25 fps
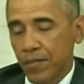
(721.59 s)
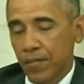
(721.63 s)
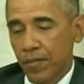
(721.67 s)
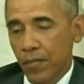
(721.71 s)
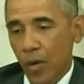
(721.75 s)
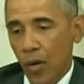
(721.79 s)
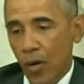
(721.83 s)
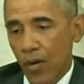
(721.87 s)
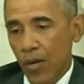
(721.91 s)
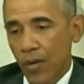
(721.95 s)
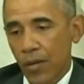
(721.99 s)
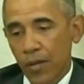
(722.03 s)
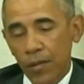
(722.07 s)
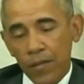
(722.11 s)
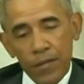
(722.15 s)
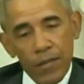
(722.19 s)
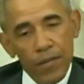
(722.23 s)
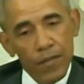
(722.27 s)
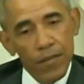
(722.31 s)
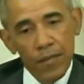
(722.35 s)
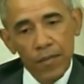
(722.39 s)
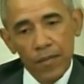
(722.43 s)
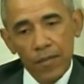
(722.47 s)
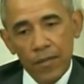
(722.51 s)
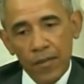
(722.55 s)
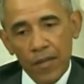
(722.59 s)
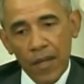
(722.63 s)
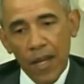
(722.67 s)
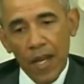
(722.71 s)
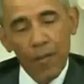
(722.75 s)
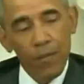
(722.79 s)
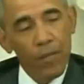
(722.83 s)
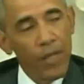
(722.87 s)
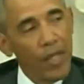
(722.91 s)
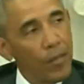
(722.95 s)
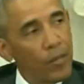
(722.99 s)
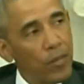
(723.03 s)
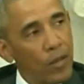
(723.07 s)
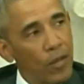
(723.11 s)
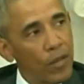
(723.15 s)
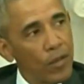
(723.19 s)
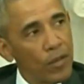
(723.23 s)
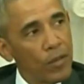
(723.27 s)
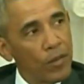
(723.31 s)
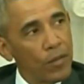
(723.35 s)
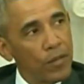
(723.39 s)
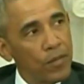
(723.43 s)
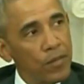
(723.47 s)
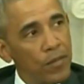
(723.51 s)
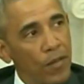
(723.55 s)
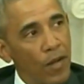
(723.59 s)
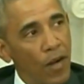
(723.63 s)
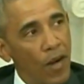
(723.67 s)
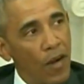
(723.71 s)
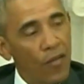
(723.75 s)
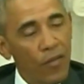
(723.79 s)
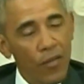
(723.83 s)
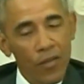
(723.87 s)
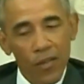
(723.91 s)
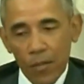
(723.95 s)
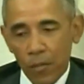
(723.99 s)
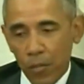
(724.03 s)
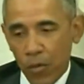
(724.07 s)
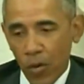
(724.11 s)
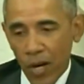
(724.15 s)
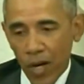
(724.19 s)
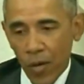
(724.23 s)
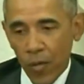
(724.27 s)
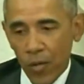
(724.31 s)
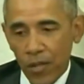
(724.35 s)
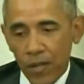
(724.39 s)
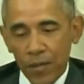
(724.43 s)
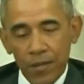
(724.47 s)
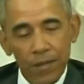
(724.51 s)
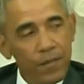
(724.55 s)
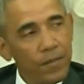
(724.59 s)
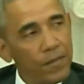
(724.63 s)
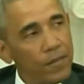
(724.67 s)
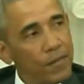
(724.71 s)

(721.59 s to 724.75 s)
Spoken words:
murder 9 people who offered to pray with him.